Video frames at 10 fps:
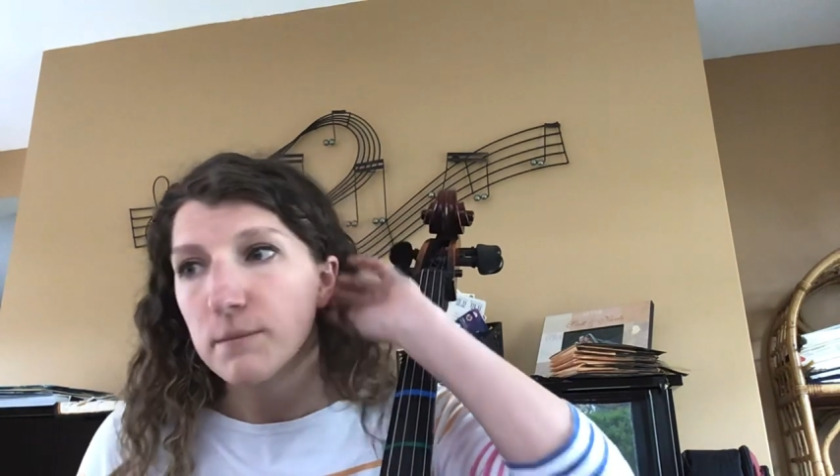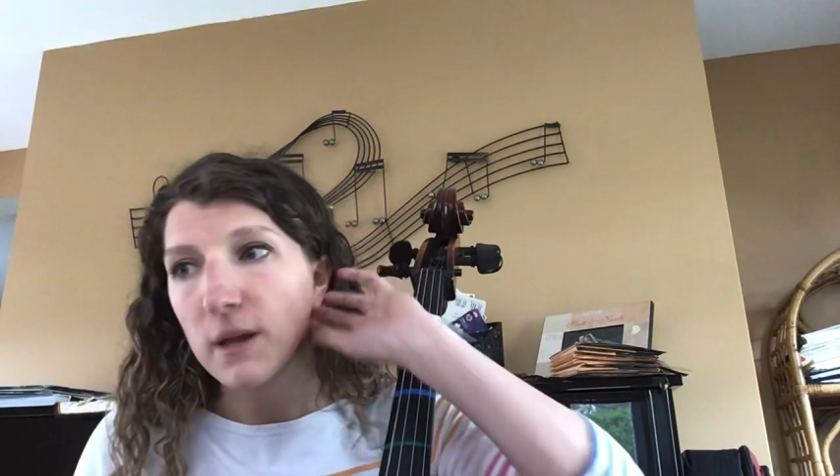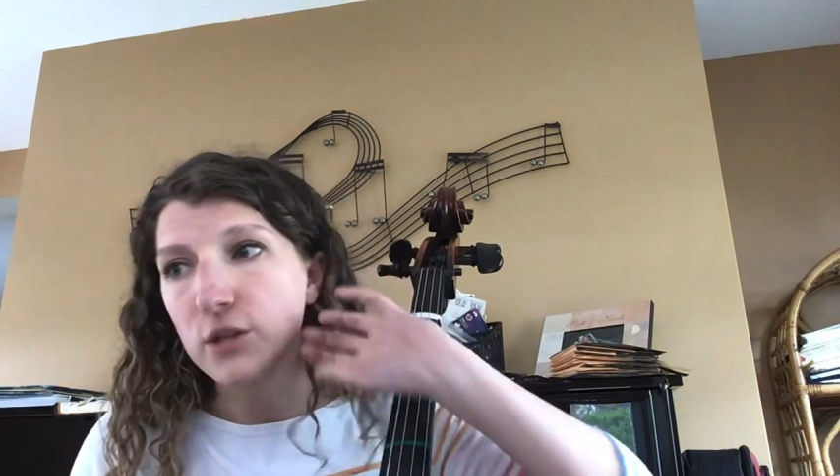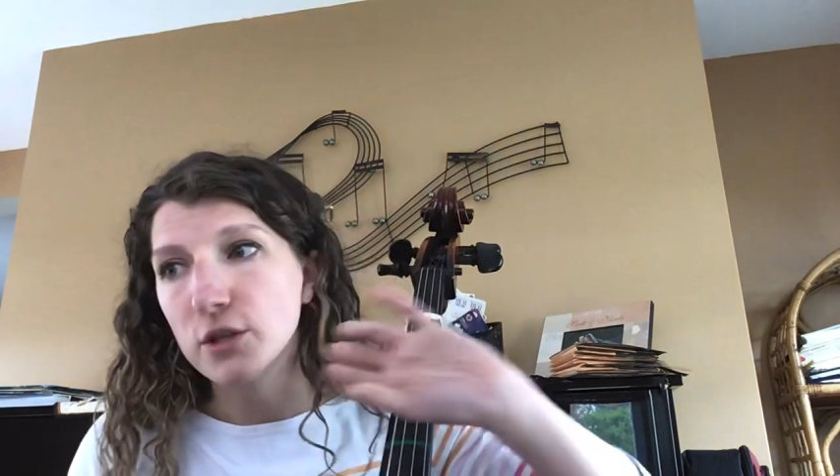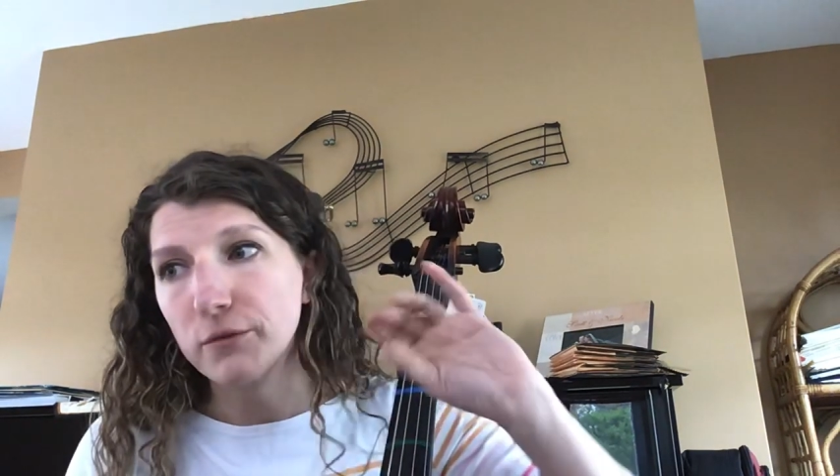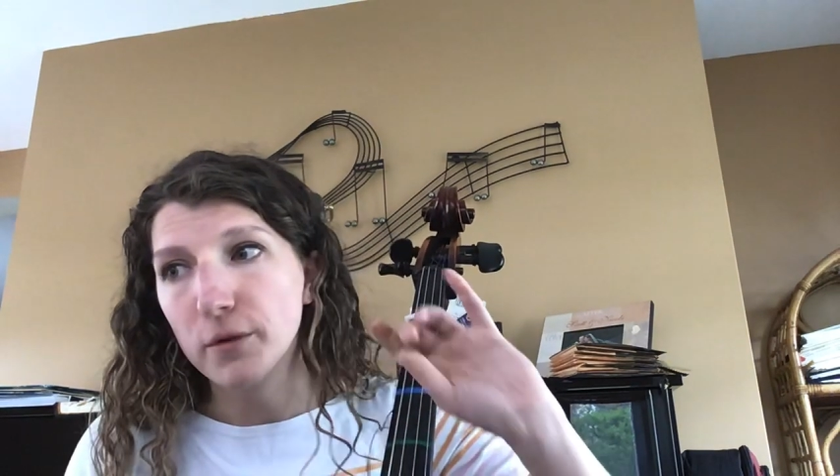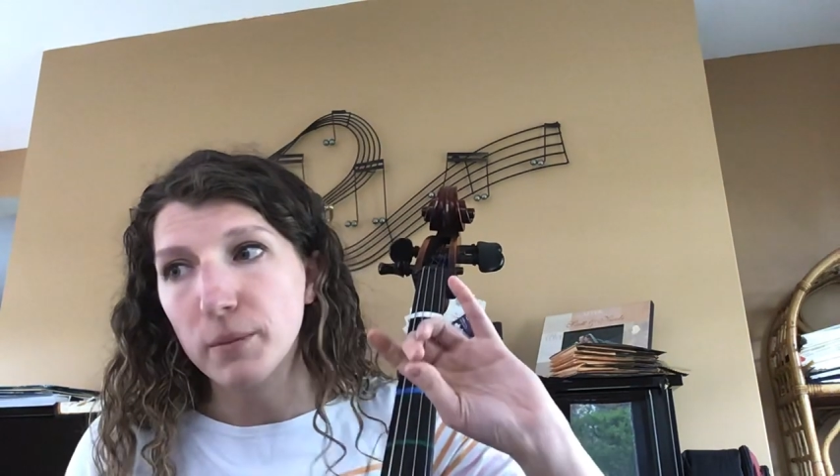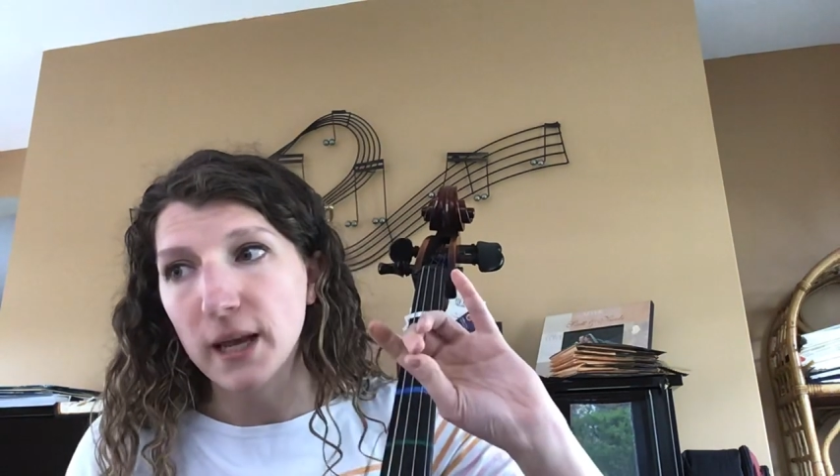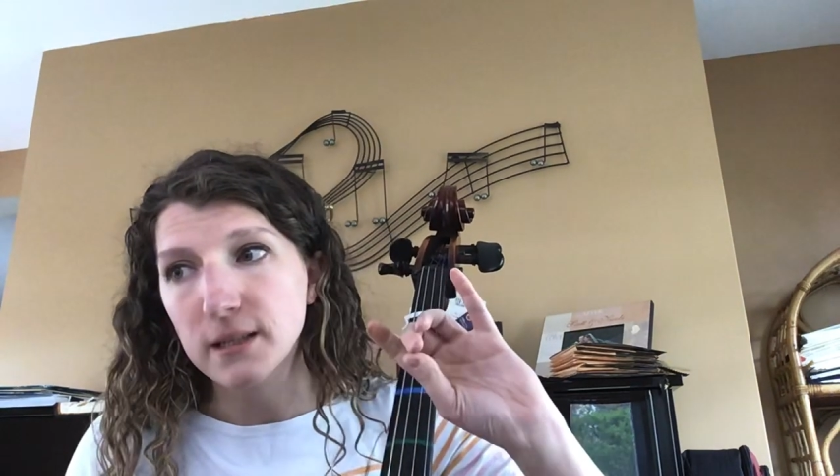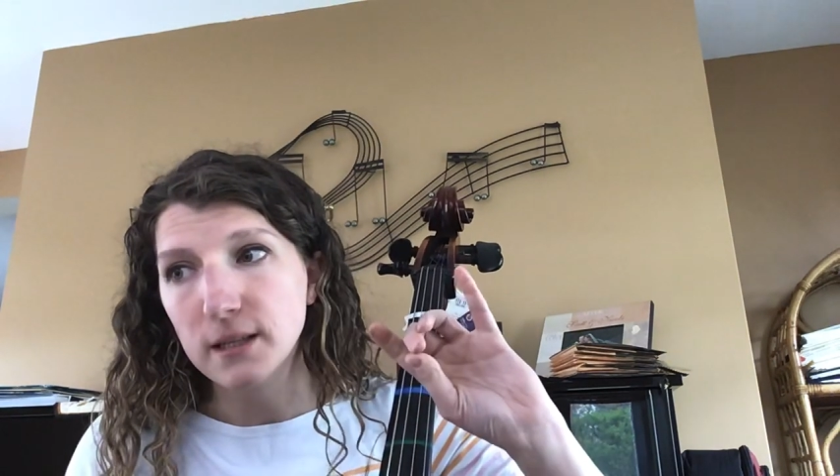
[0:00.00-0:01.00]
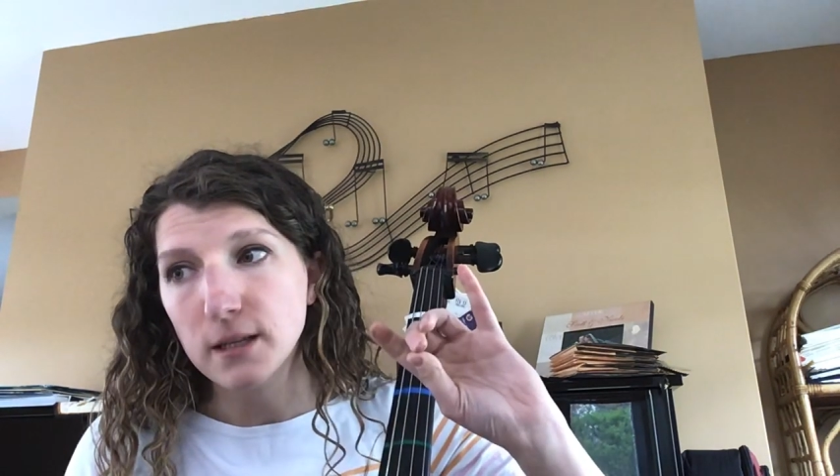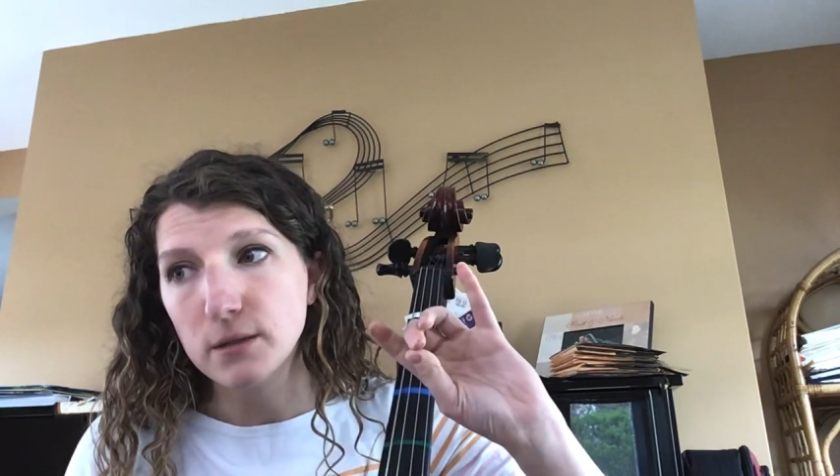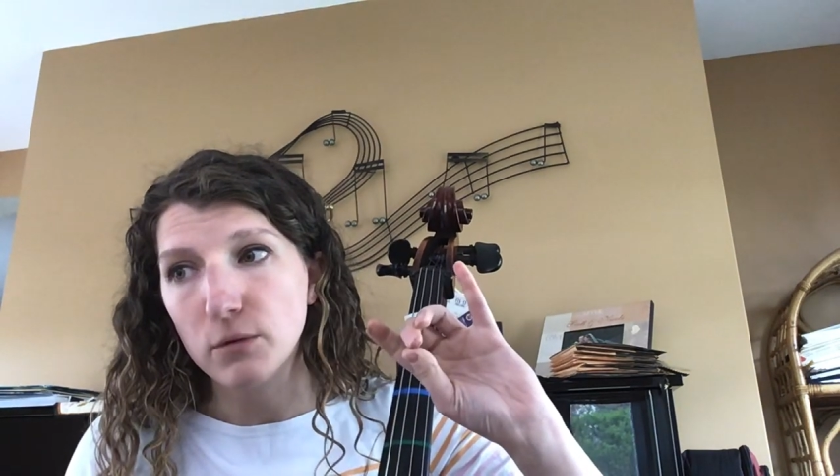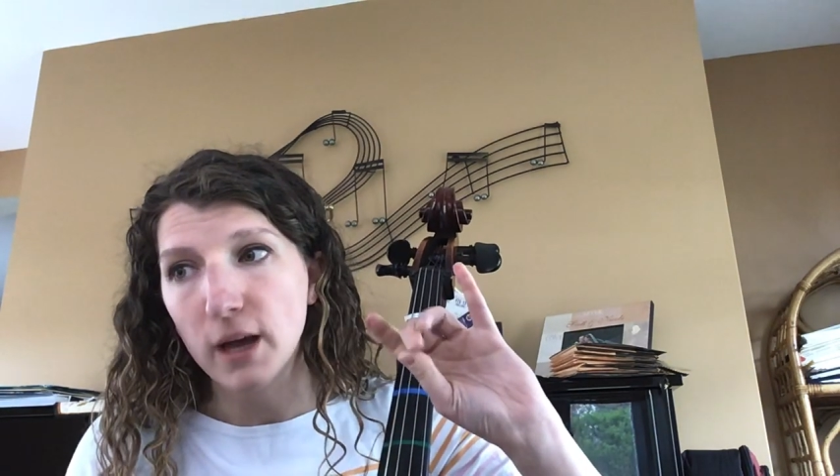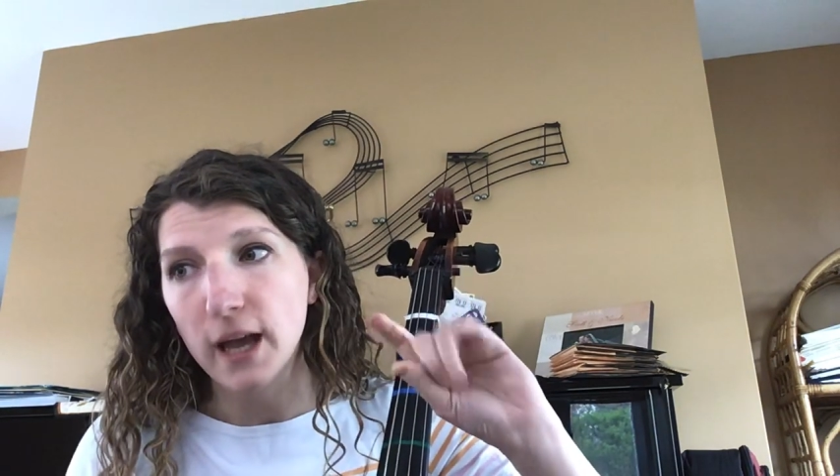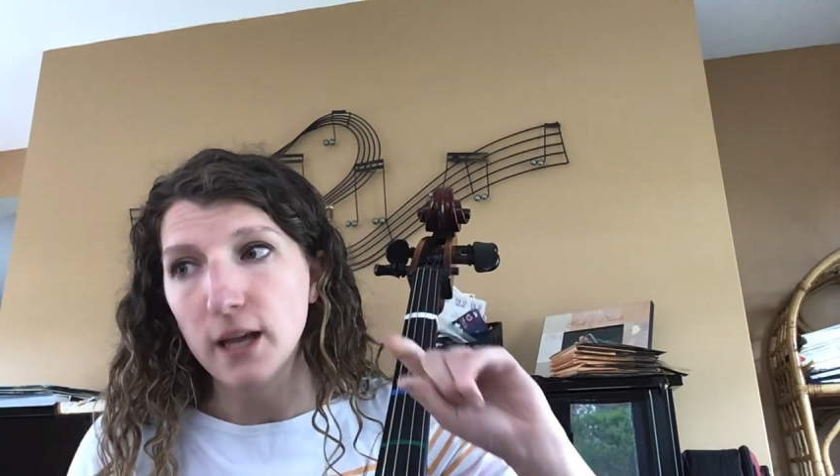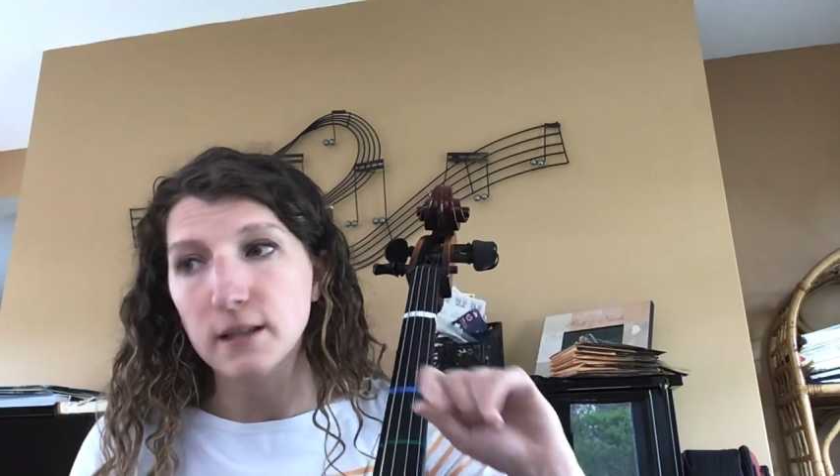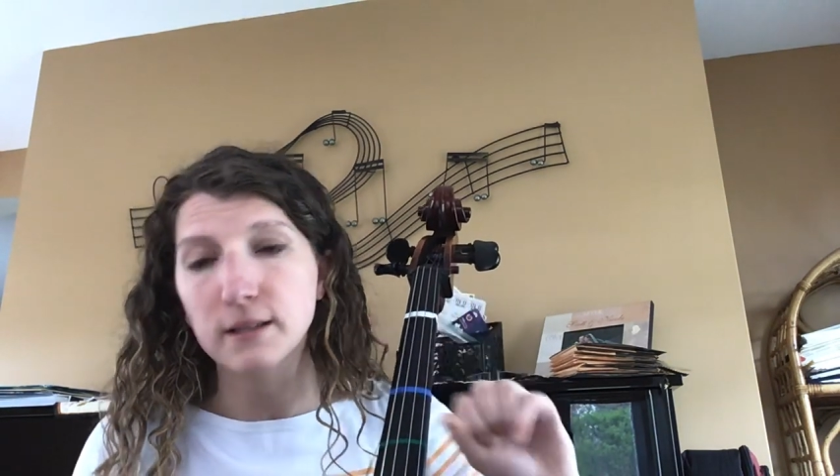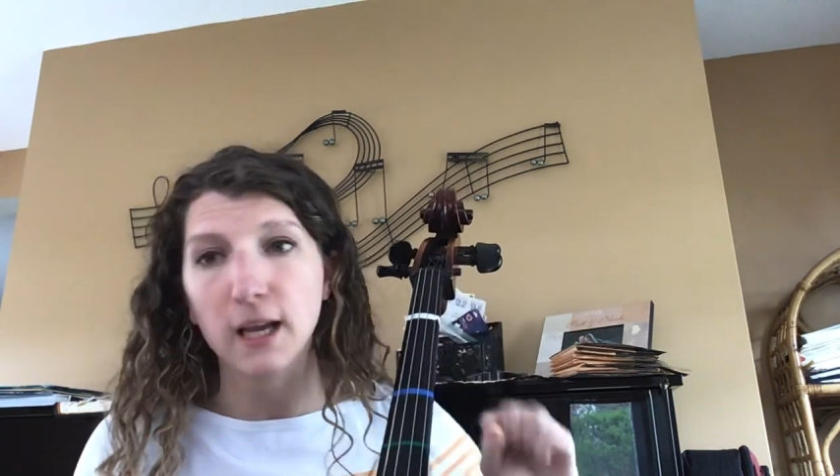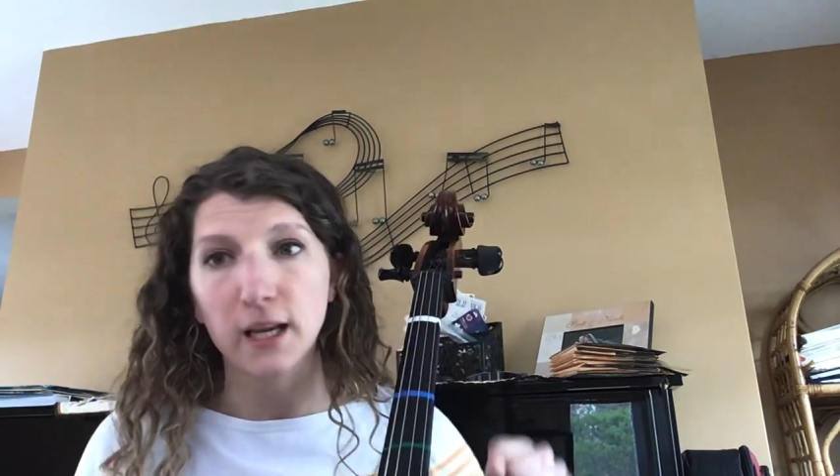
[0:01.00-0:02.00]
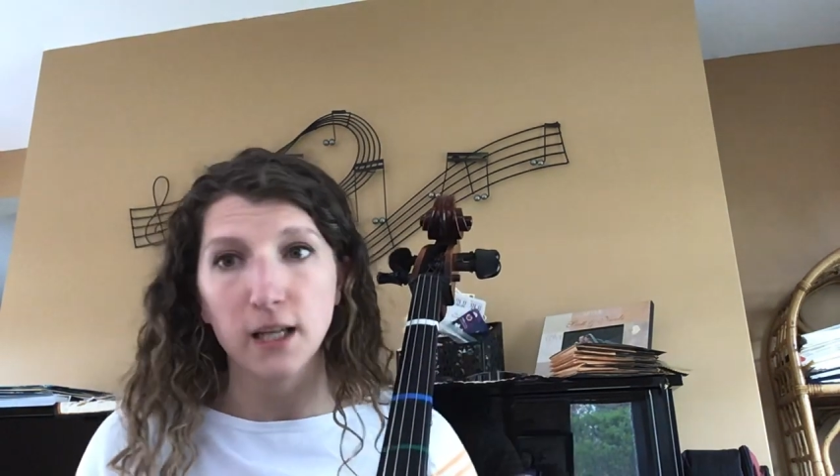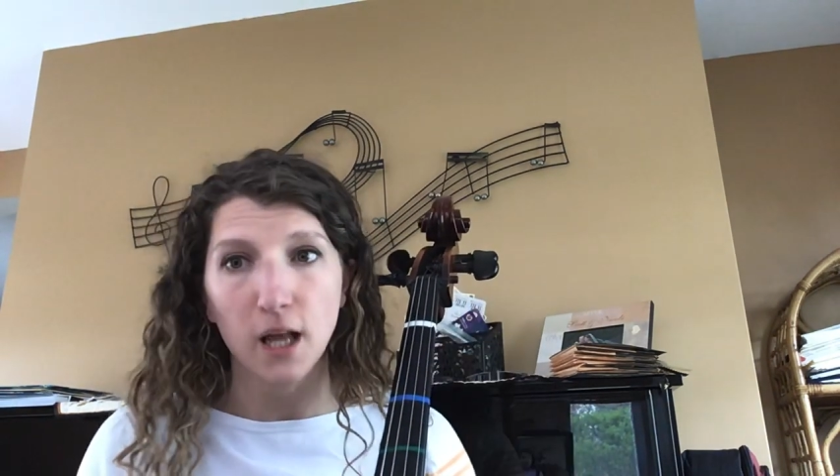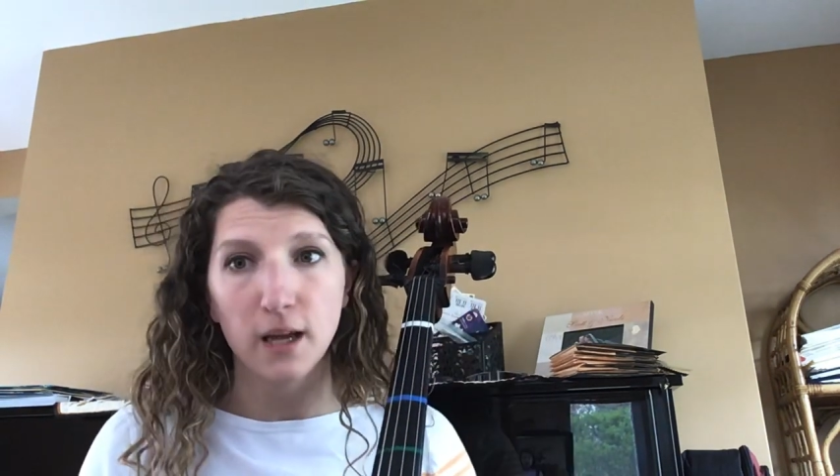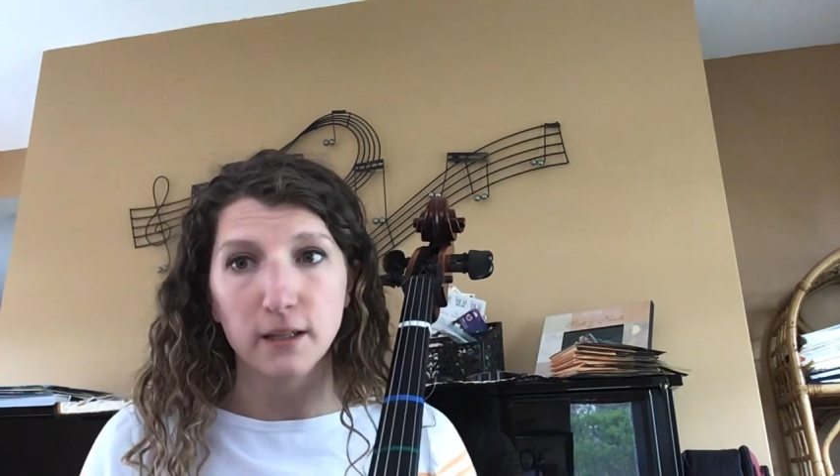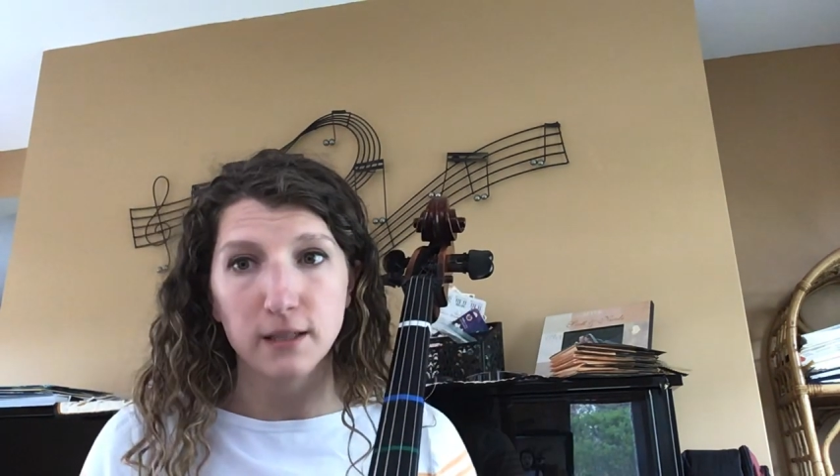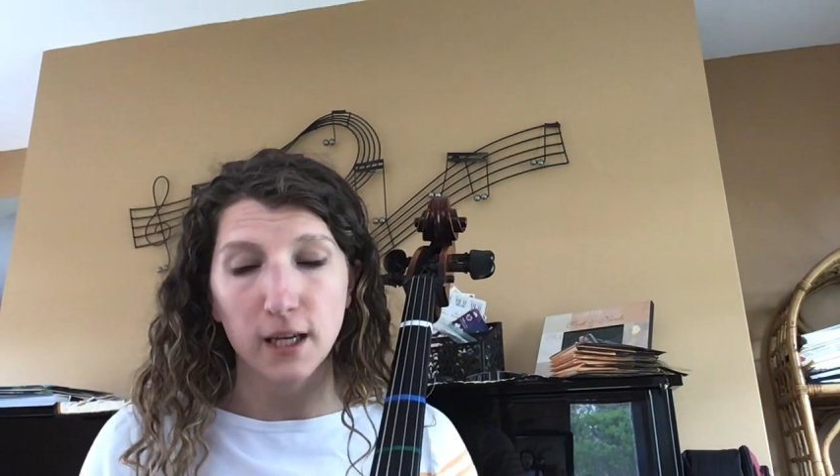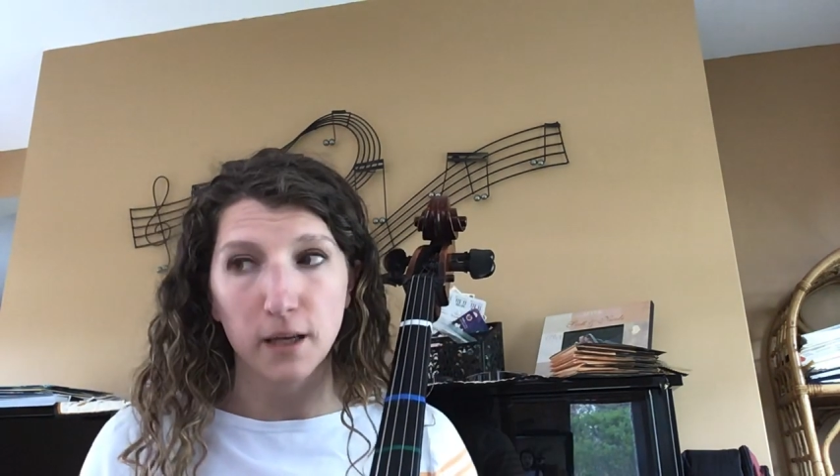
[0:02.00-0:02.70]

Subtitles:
To mention for basses, okay, second line,